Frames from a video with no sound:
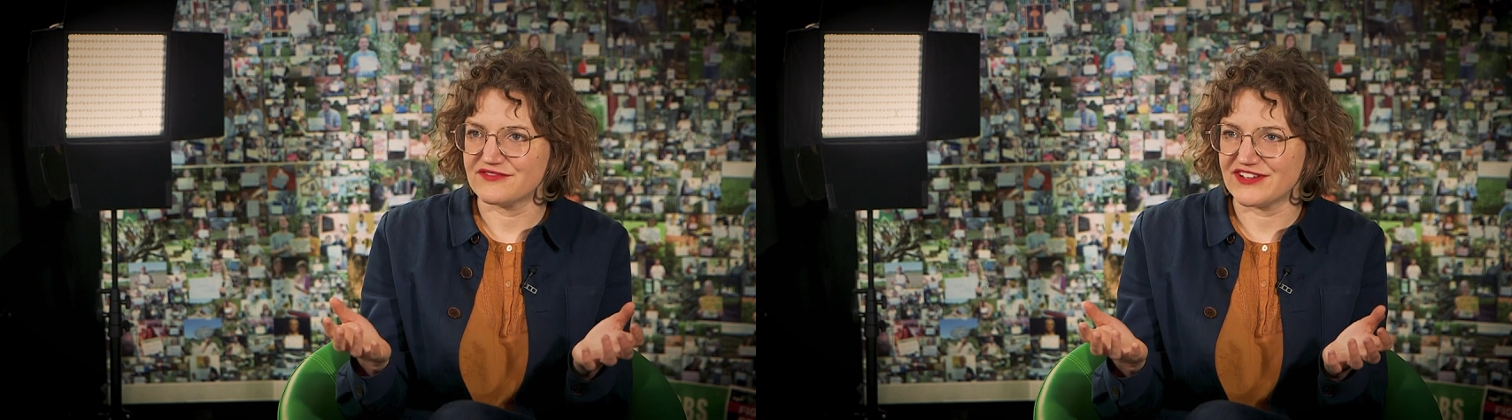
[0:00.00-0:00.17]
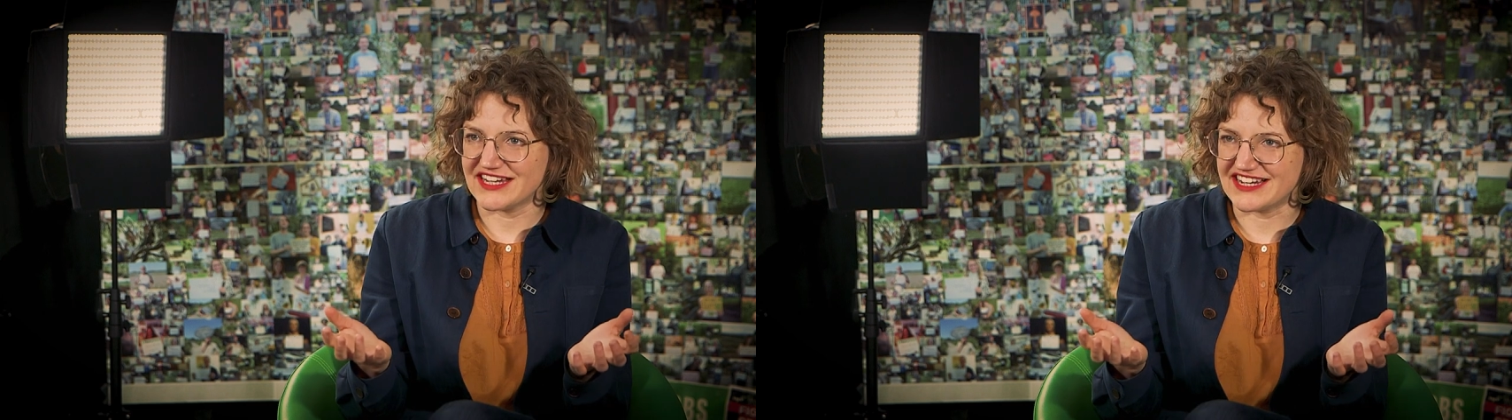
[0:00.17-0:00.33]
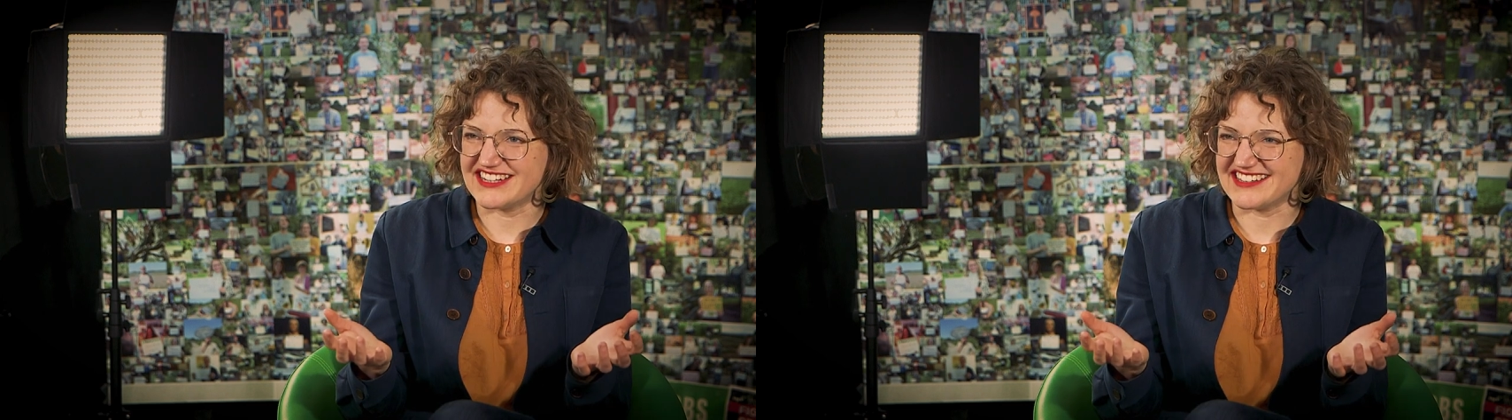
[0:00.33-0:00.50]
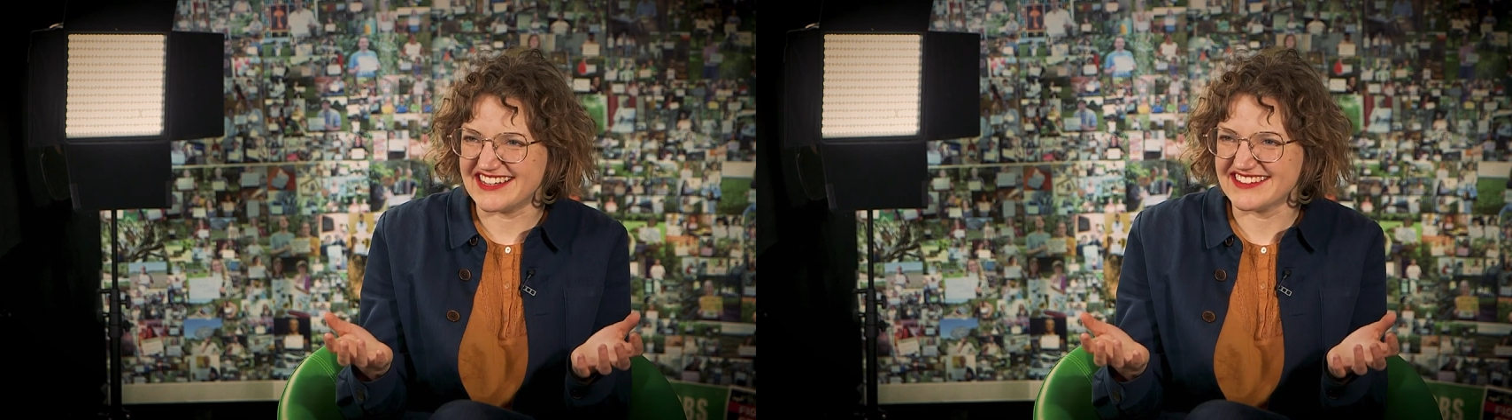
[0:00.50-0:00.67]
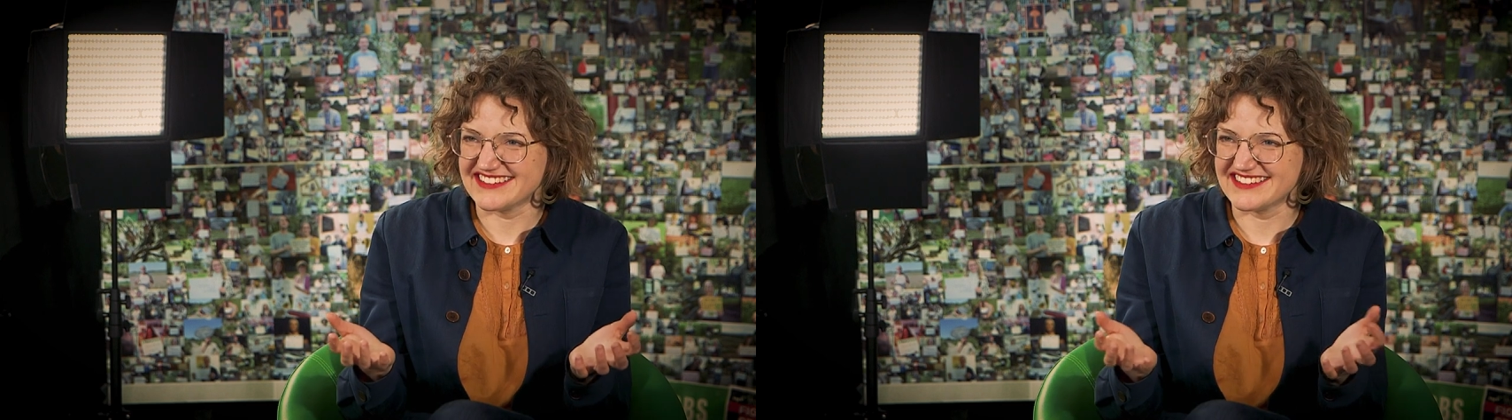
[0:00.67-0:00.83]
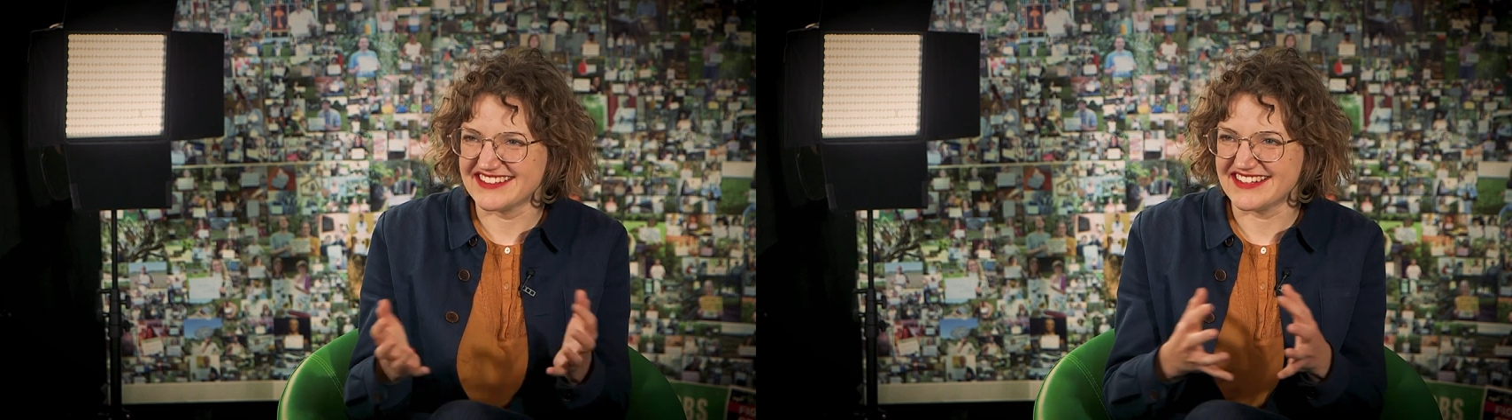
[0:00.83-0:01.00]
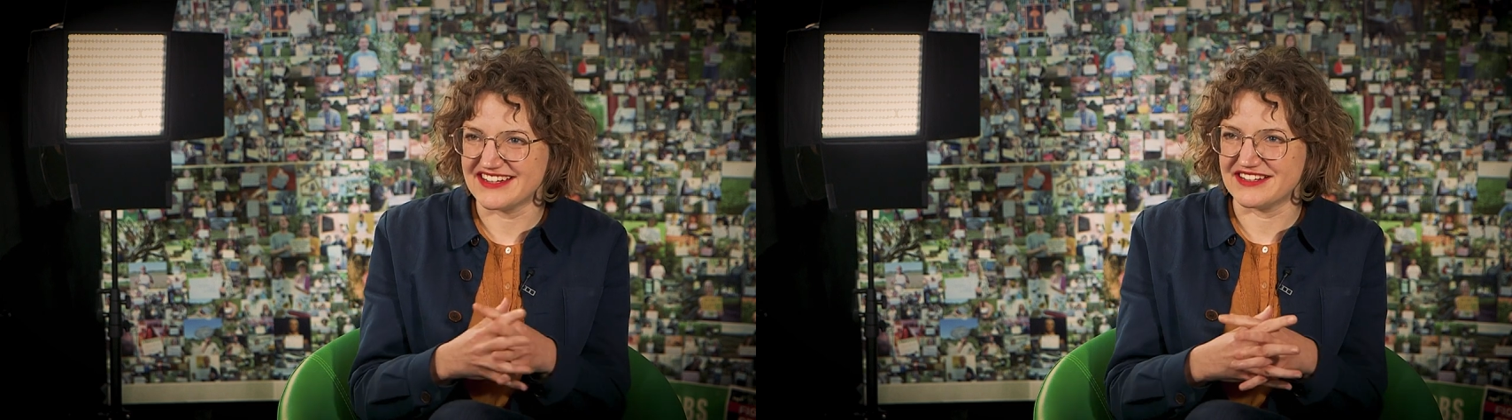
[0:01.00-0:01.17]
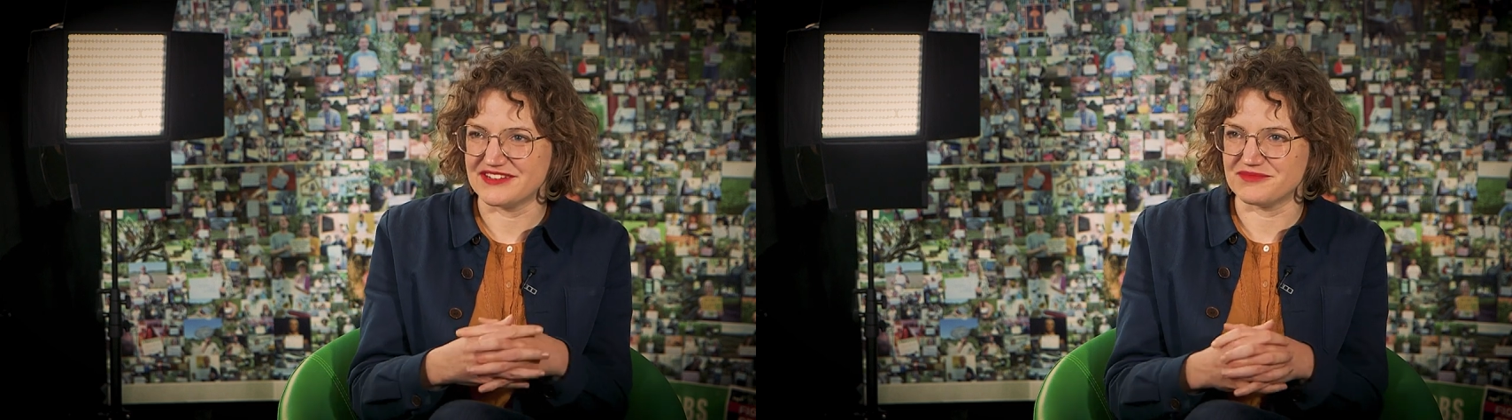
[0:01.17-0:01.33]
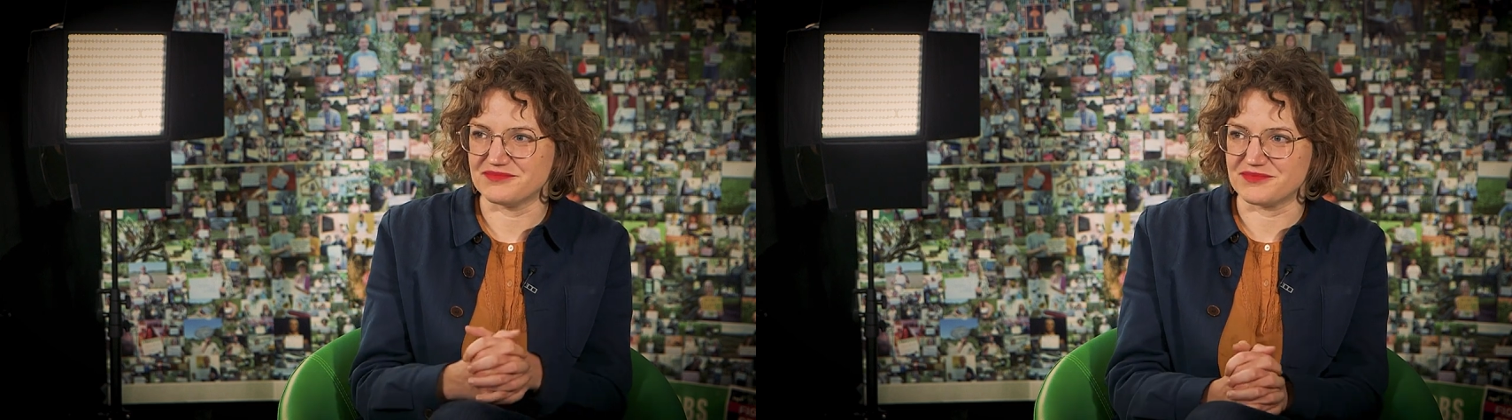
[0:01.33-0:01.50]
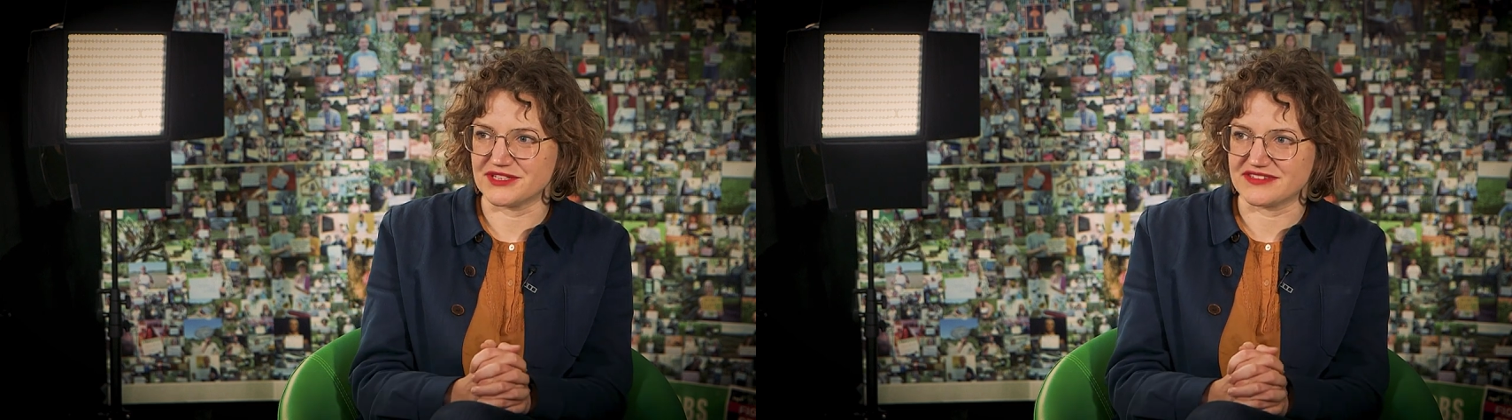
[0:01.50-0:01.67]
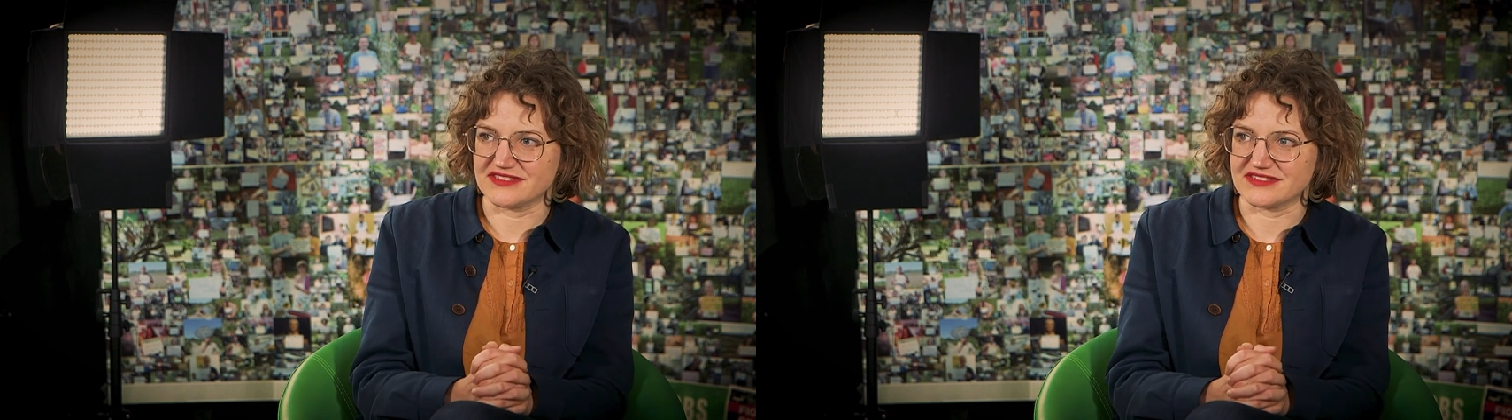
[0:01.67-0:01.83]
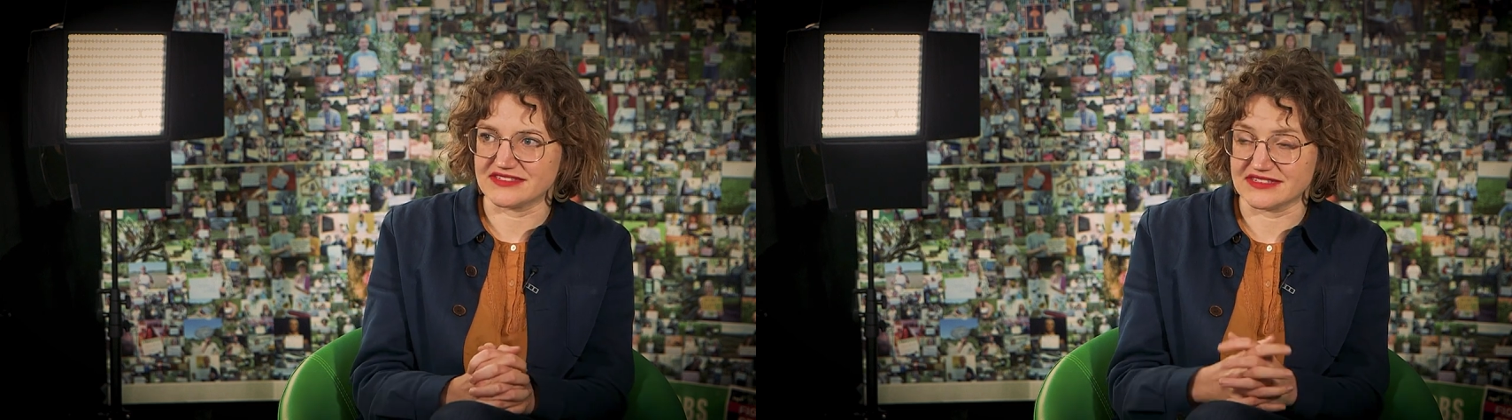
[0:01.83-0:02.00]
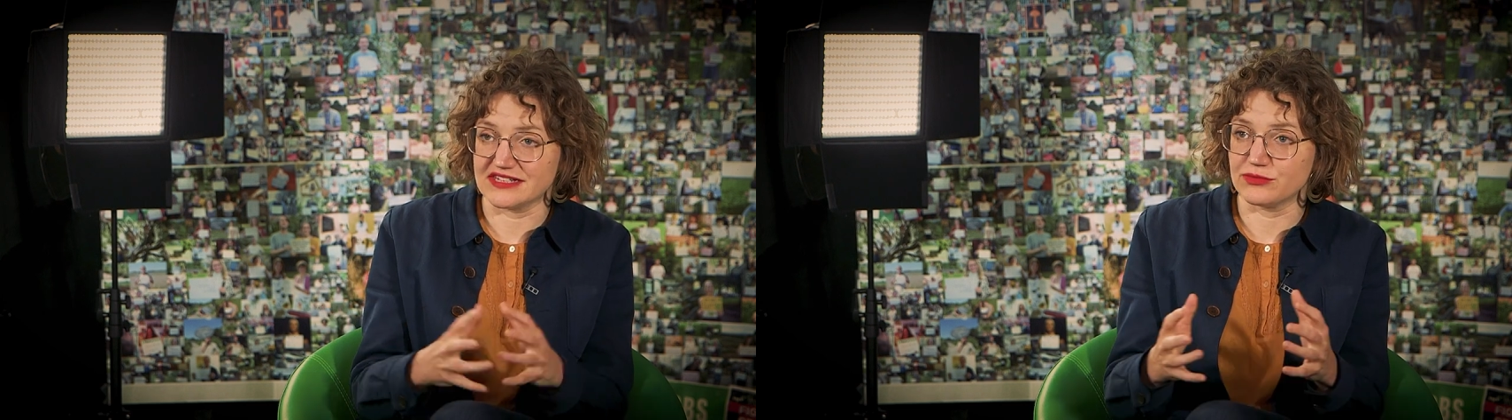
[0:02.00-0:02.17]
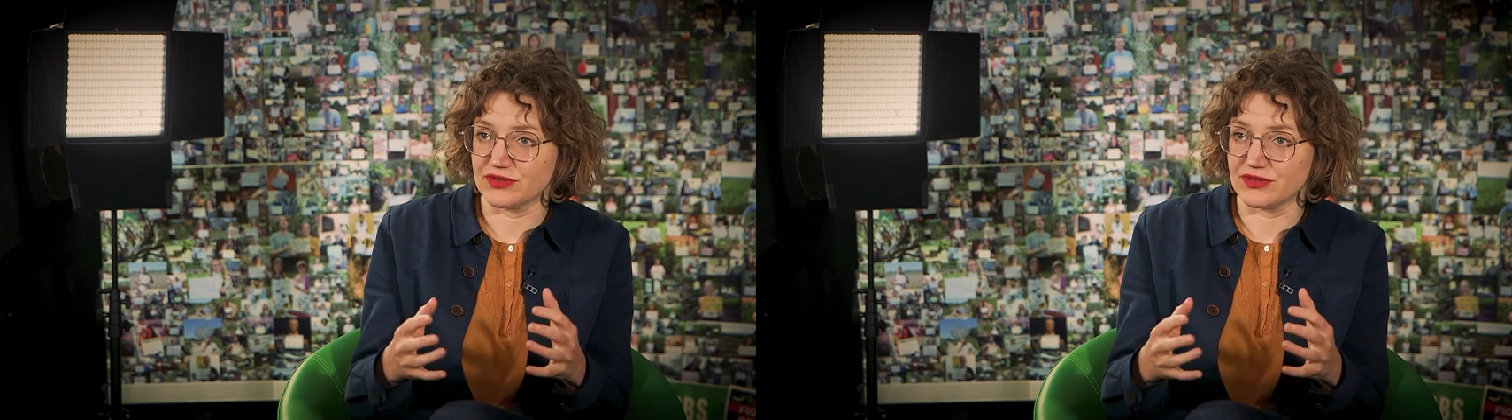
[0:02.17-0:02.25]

fakely then, but still